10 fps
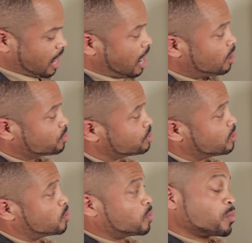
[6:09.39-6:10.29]

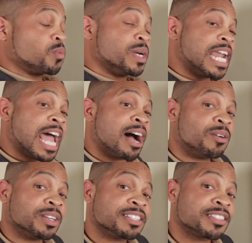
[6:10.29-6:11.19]
Also,
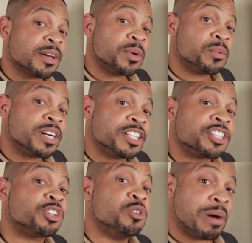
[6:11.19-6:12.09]
let's say we run
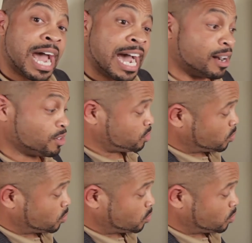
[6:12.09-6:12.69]
2 miles.